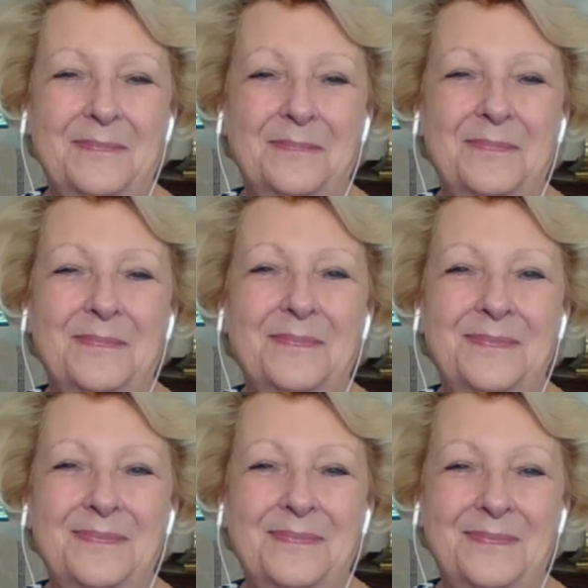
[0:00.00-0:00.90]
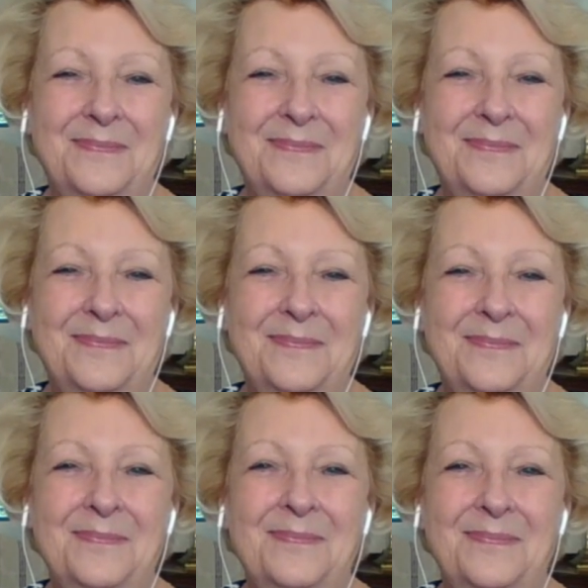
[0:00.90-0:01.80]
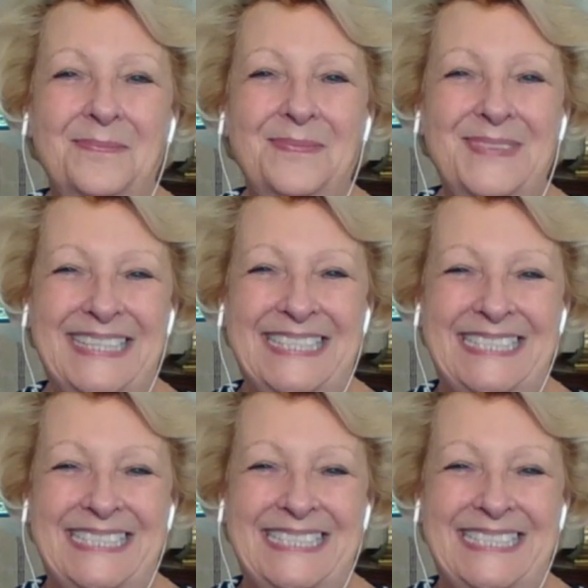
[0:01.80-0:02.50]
The person shown says nothing.